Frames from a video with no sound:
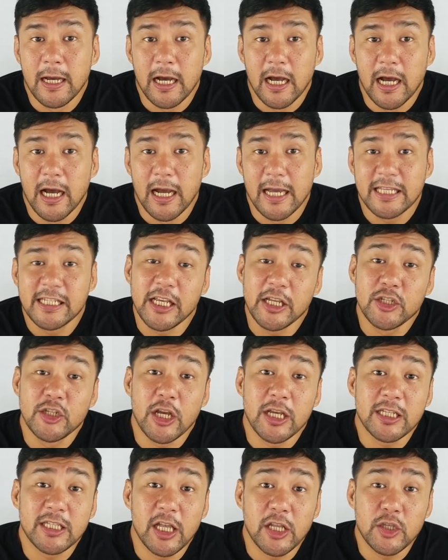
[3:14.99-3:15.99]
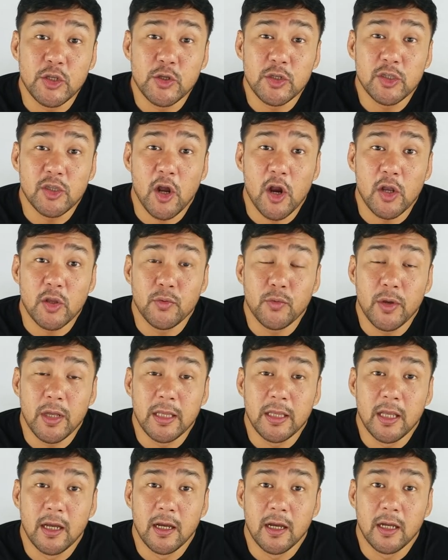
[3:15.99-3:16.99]
I suggest that you start
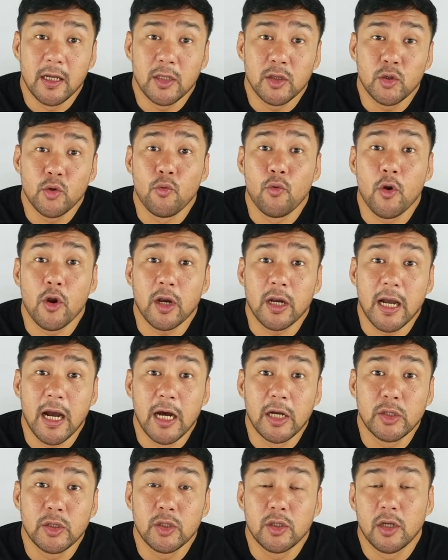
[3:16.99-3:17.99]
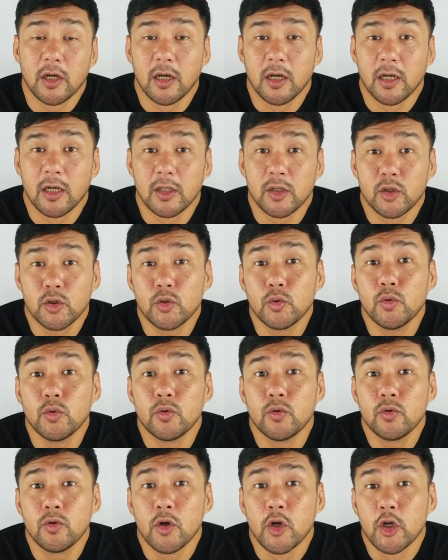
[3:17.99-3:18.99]
with uh, to work out uh,
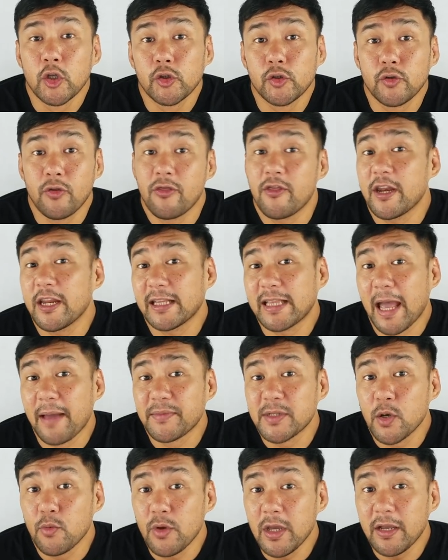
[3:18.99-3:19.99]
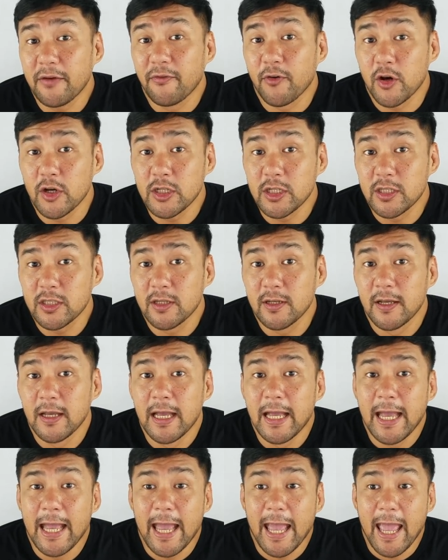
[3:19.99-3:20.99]
two to three times a week first,
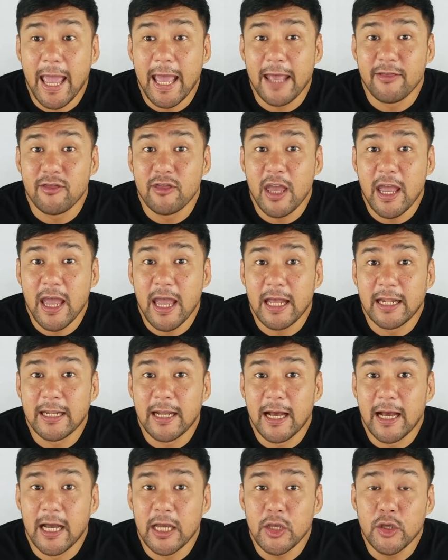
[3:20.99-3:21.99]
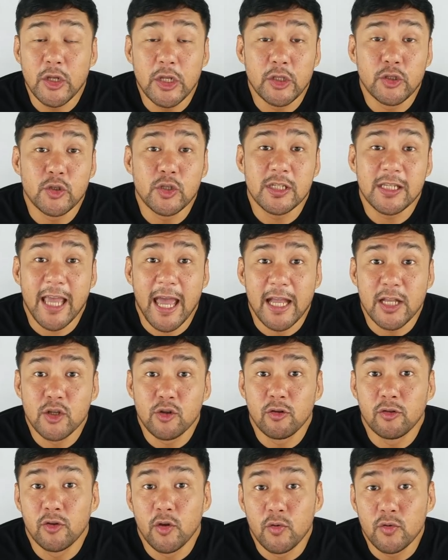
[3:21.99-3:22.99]
and then uh, you need to
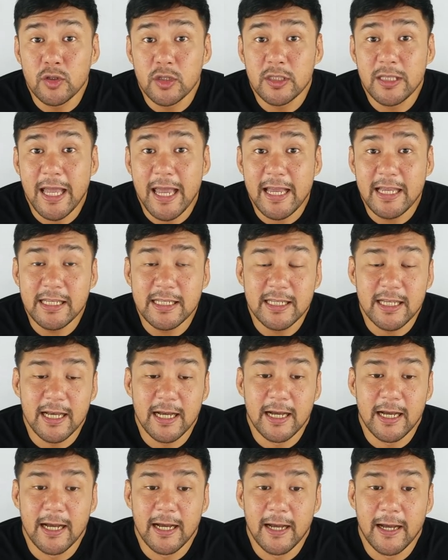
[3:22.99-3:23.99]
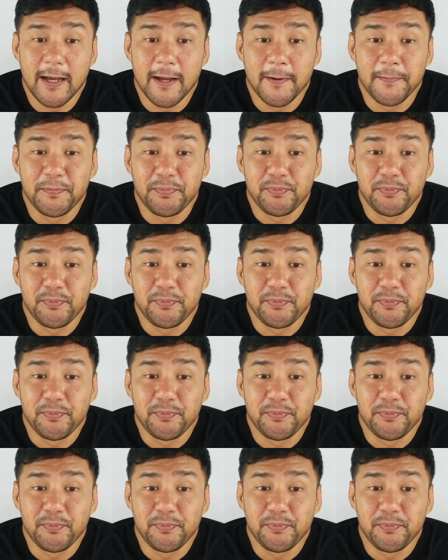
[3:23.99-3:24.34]
schedule those days uh,